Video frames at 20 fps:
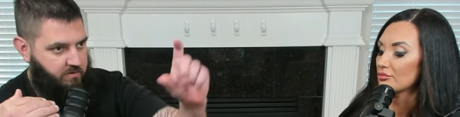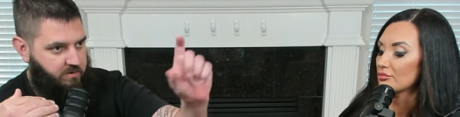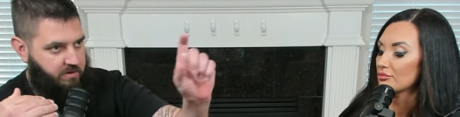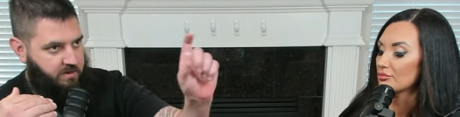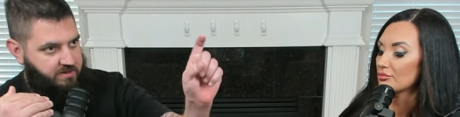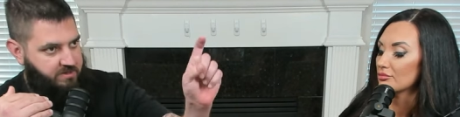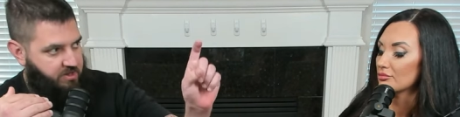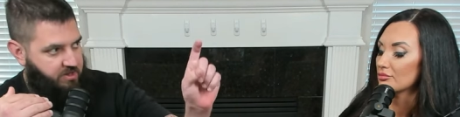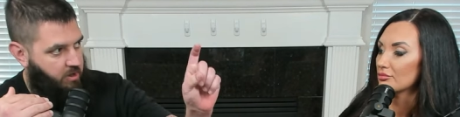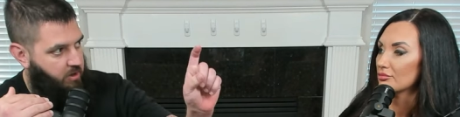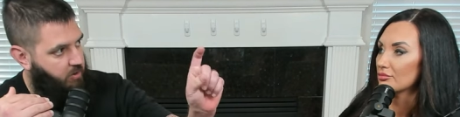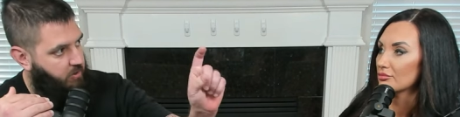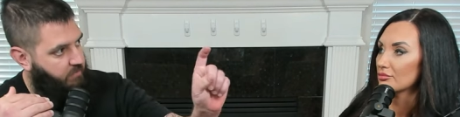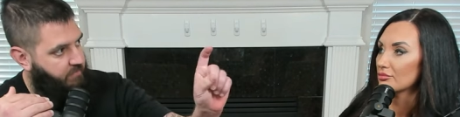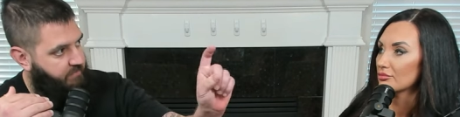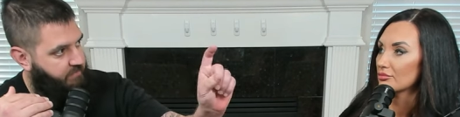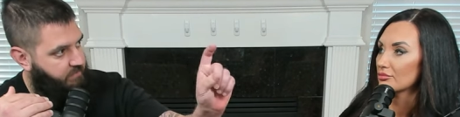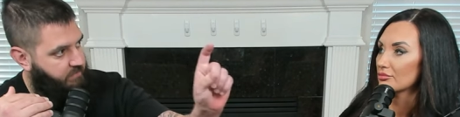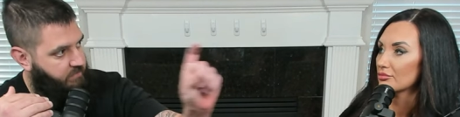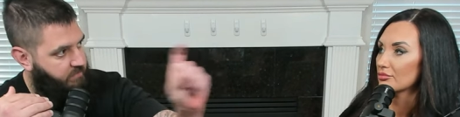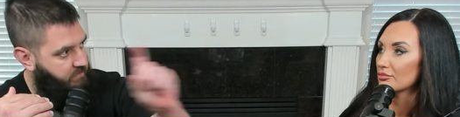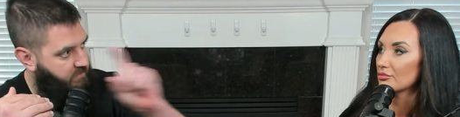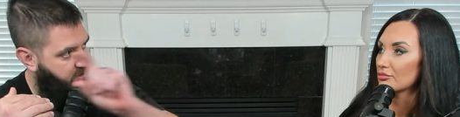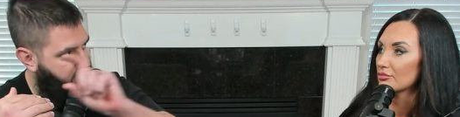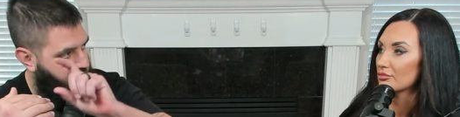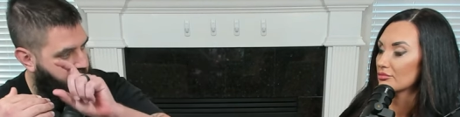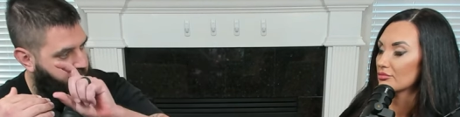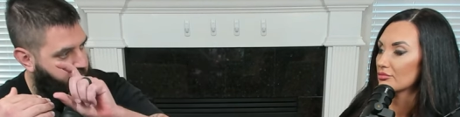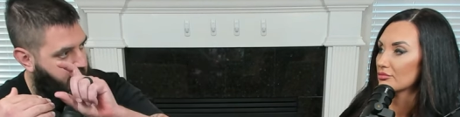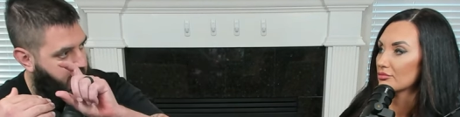Speaker 1: and so the
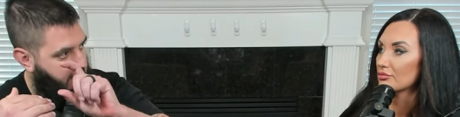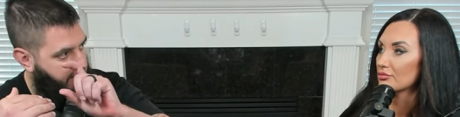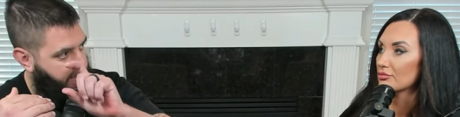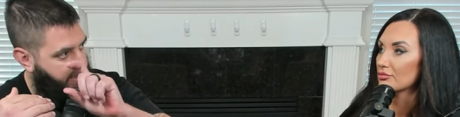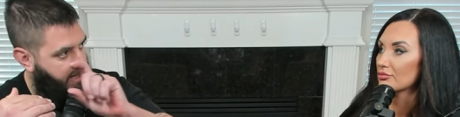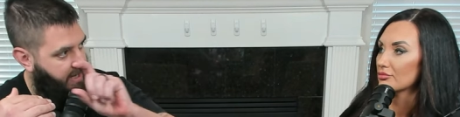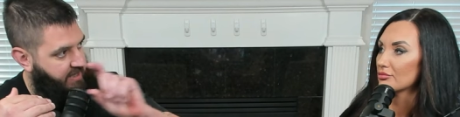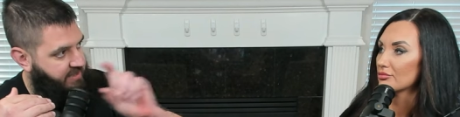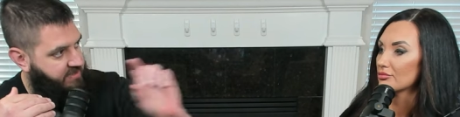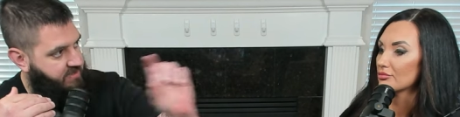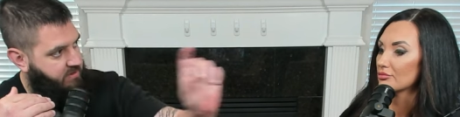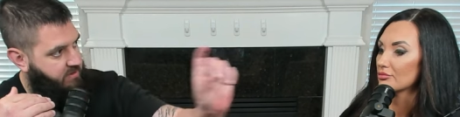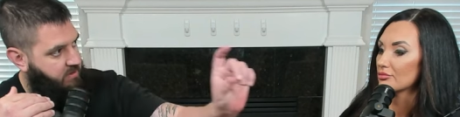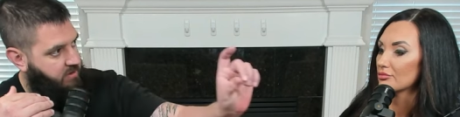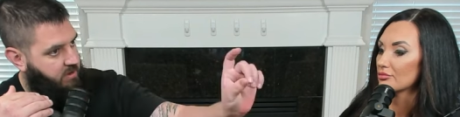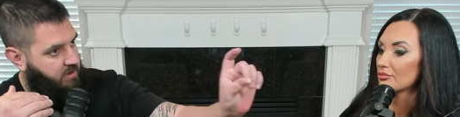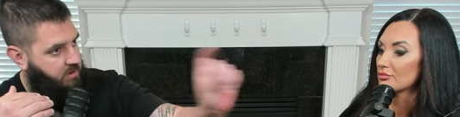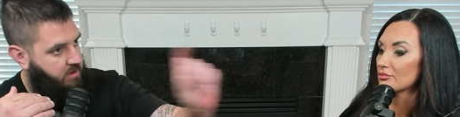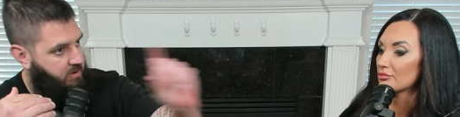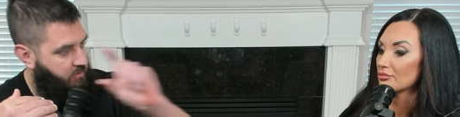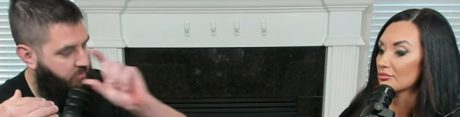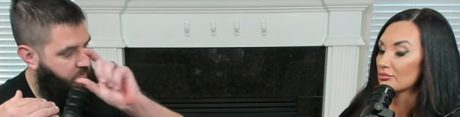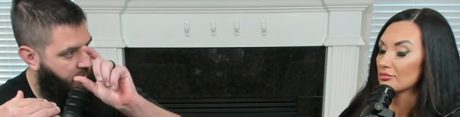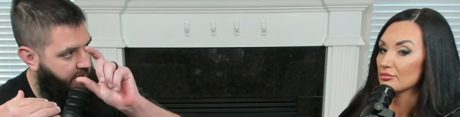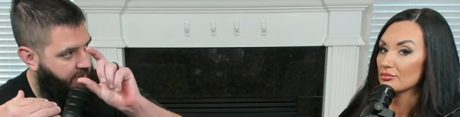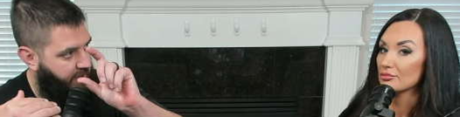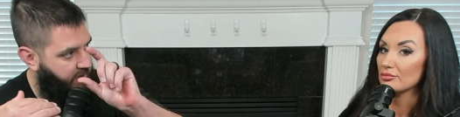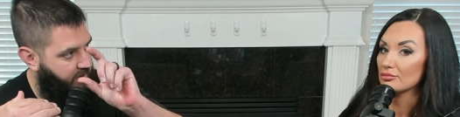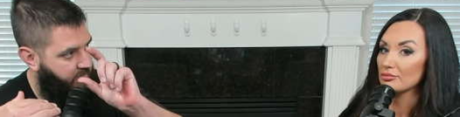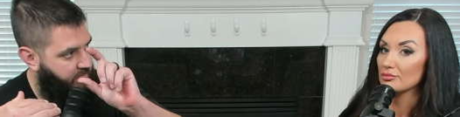podcast
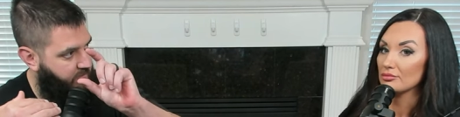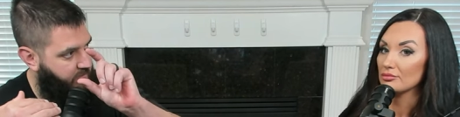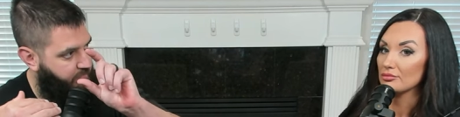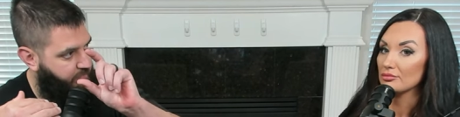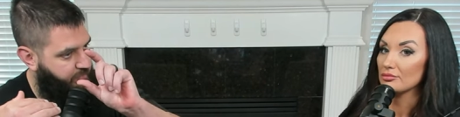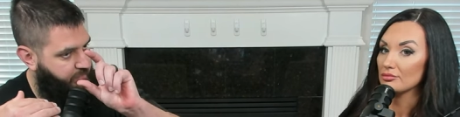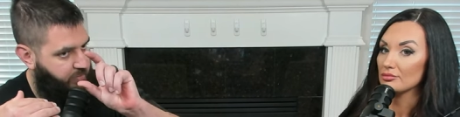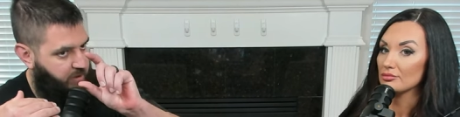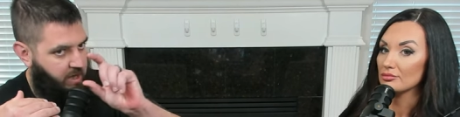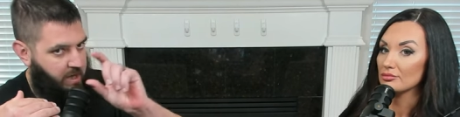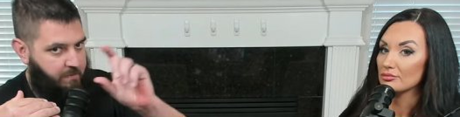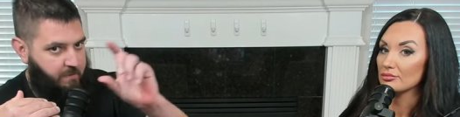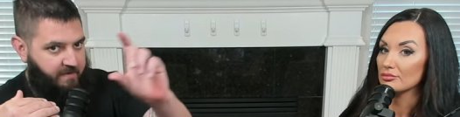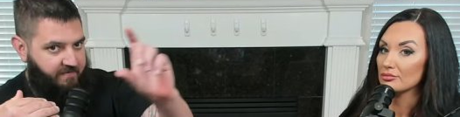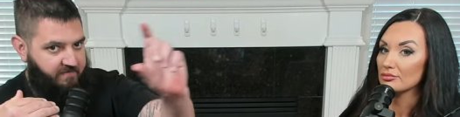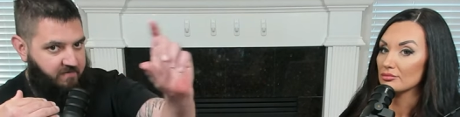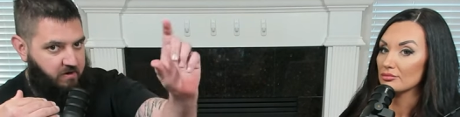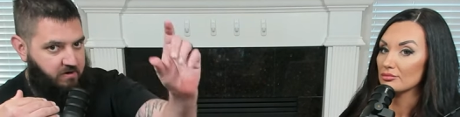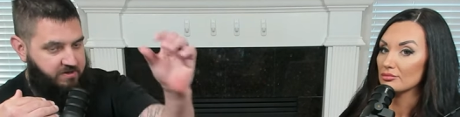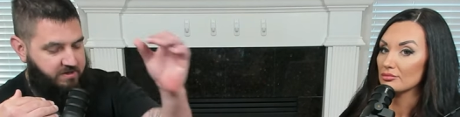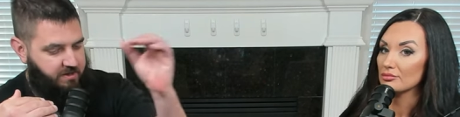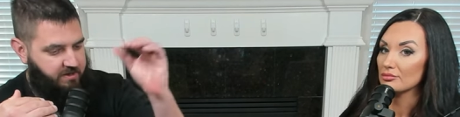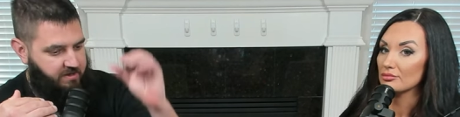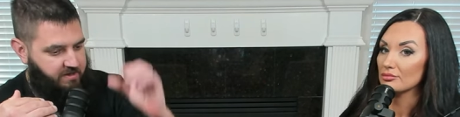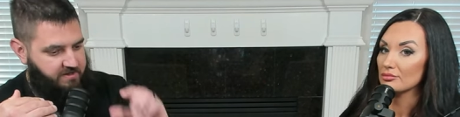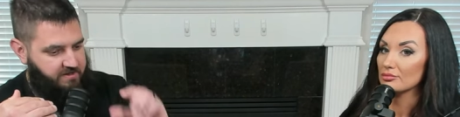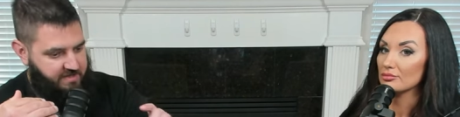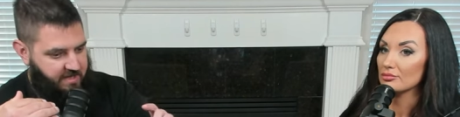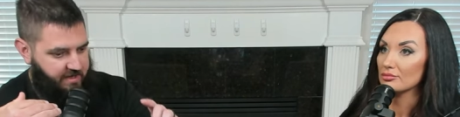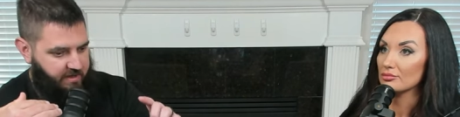Reddit came up first, and then the
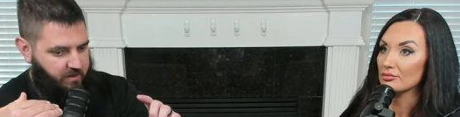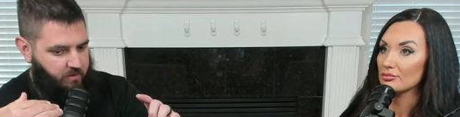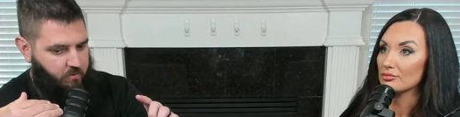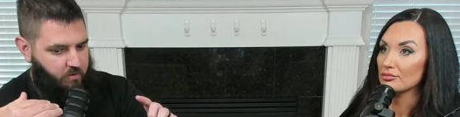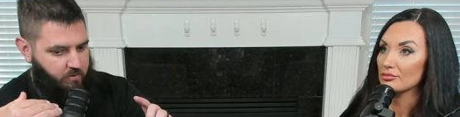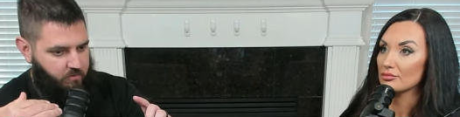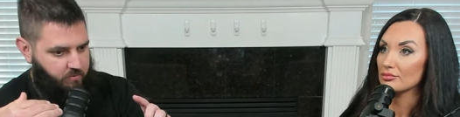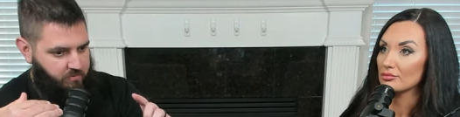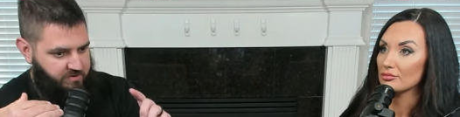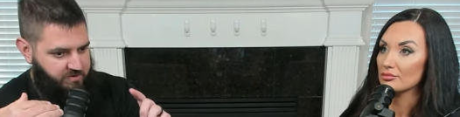second one was the